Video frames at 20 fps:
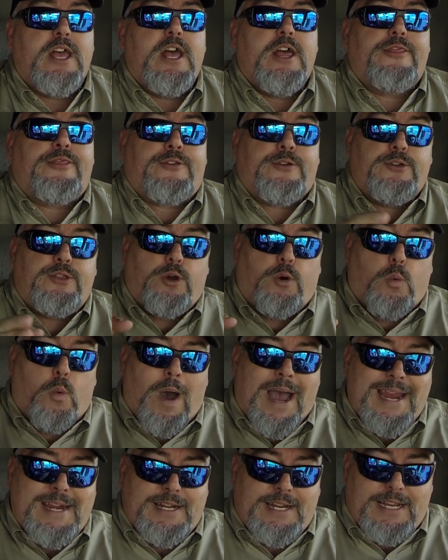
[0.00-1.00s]
through the
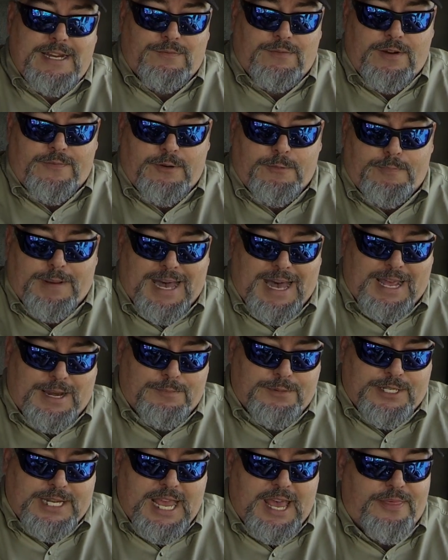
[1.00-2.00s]
winding river
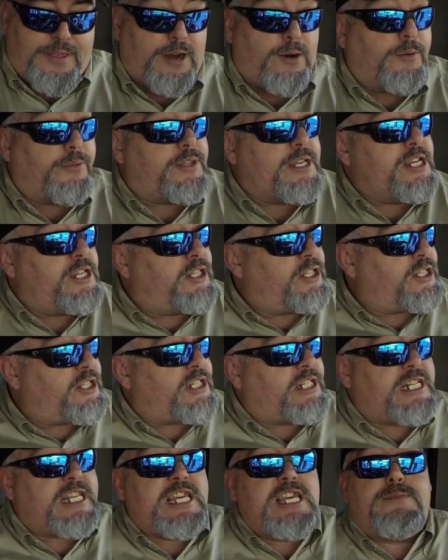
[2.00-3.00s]
bottoms down there with these
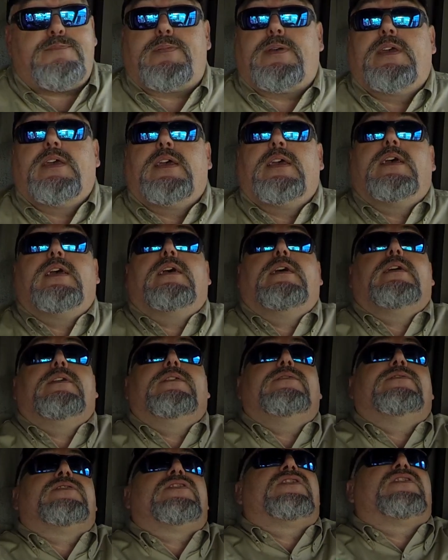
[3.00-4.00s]

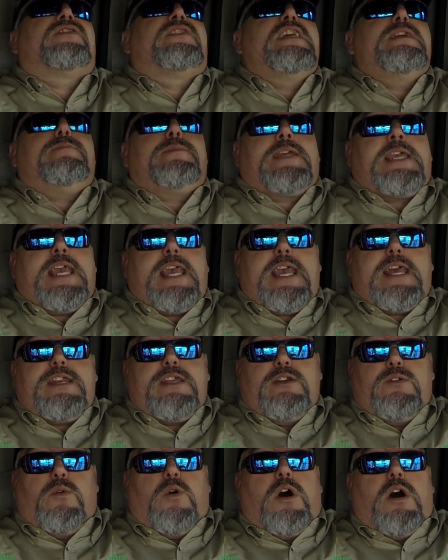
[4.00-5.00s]
steep
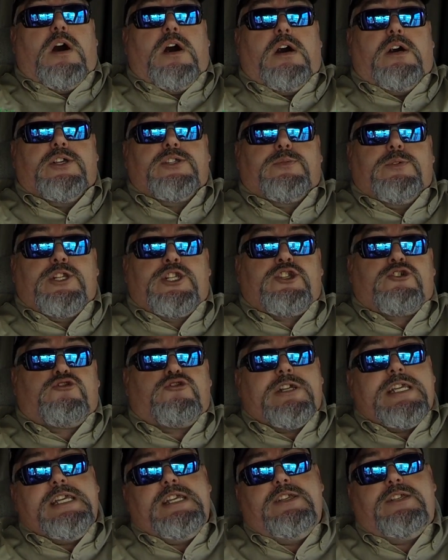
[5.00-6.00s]
canyon walls with
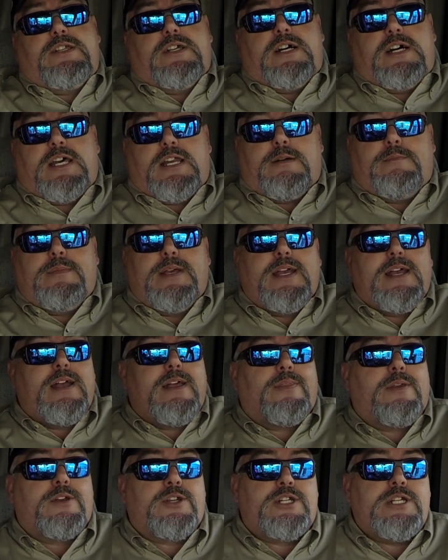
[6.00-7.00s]
trees on them.
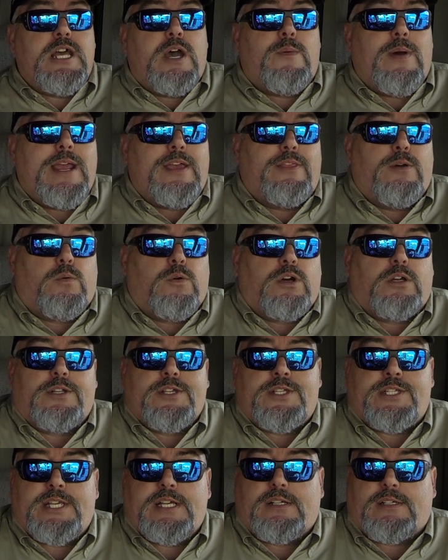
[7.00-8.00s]
There's no way in the world
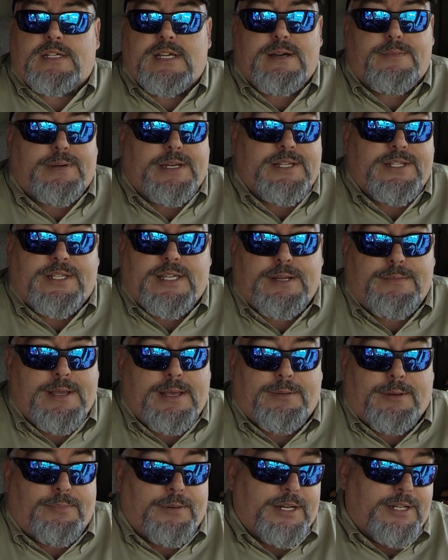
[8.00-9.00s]
a cell company is going to be
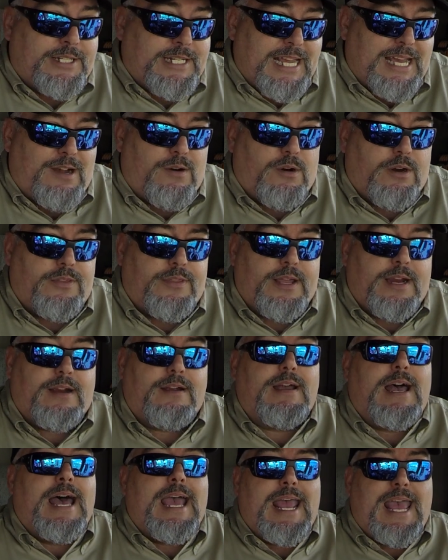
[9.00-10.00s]
able to put a tower in
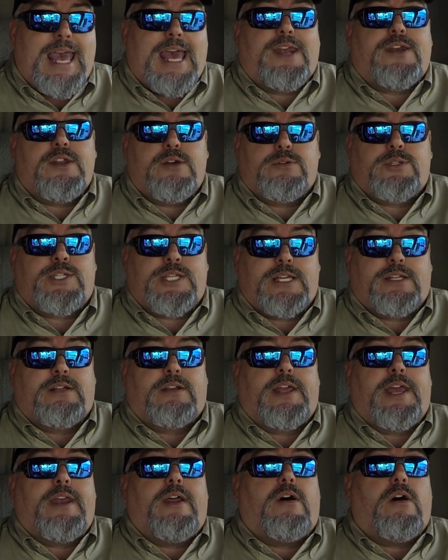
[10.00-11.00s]
there. I had no
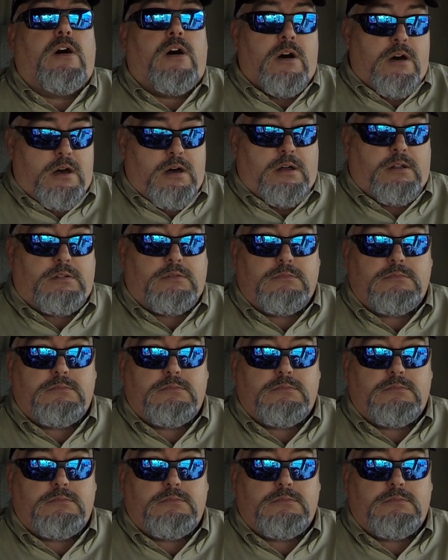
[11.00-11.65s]
signal at all.